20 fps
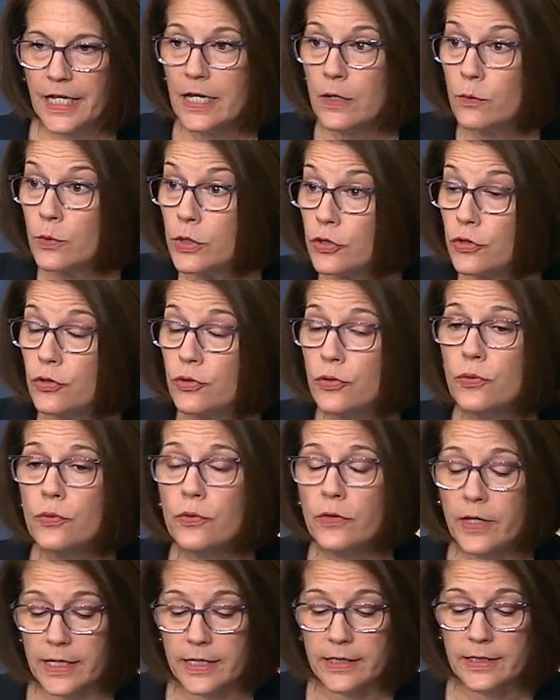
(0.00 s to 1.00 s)
It would
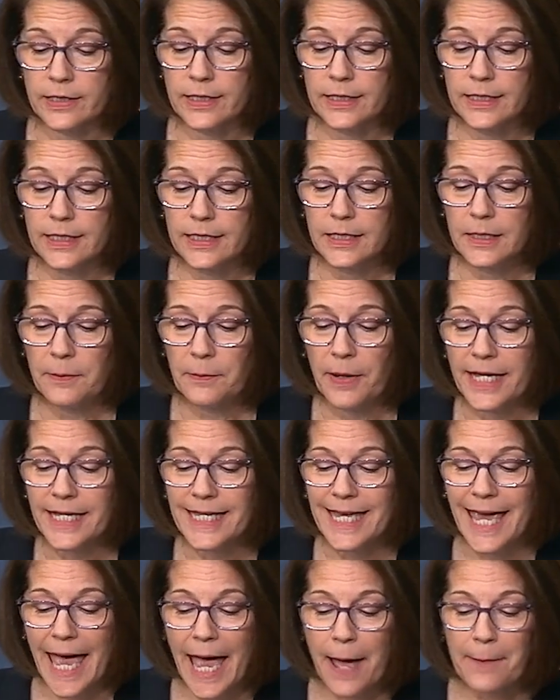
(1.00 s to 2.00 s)
do this by
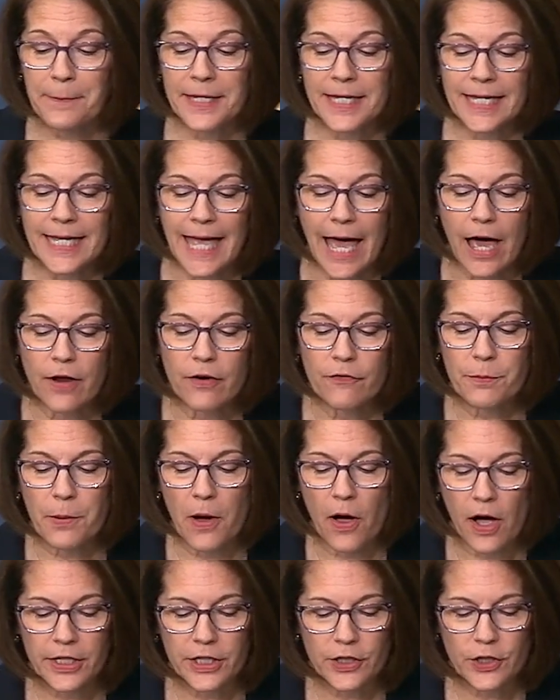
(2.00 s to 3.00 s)
capping out of
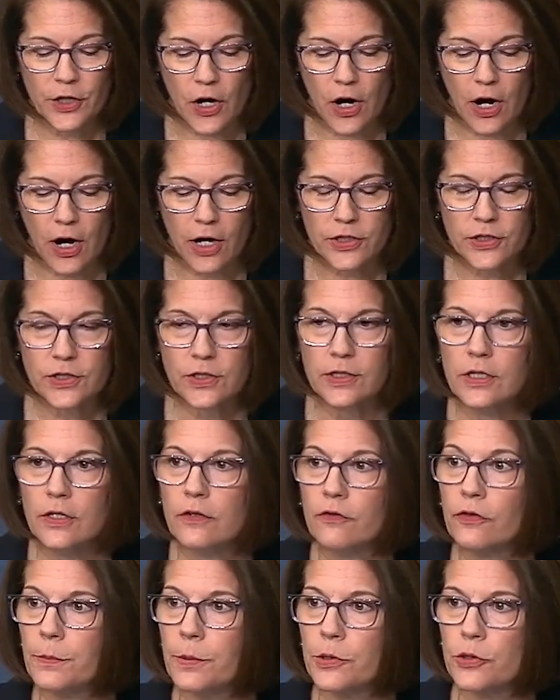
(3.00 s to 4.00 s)
pocket costs
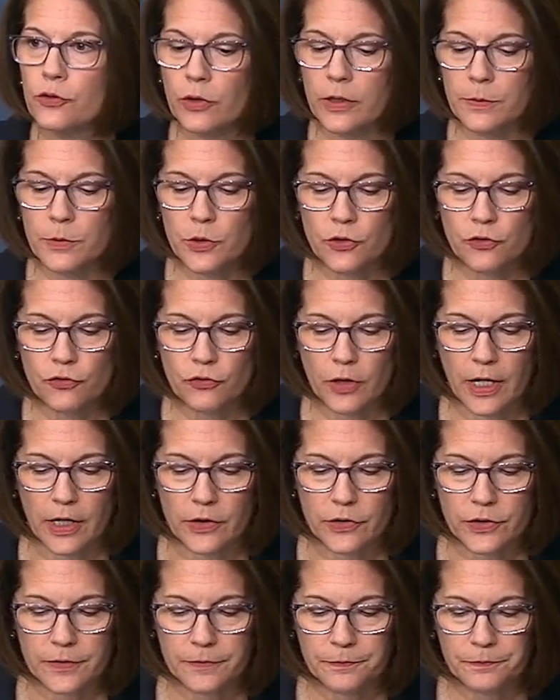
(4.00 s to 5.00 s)
for prescription
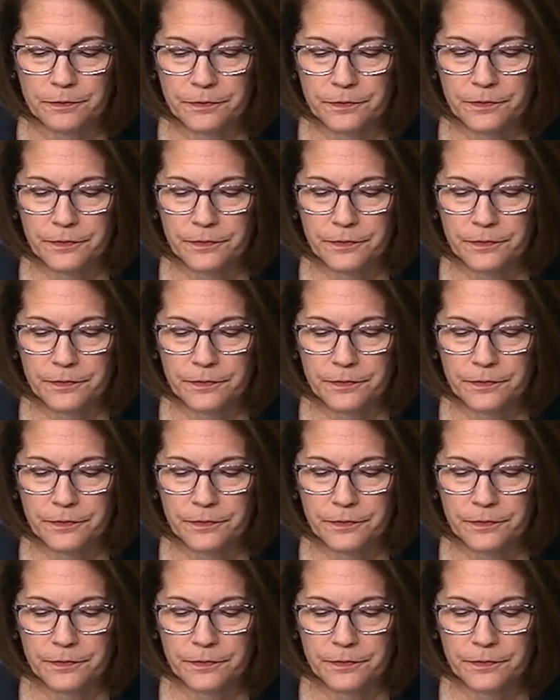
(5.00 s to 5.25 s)
drugs.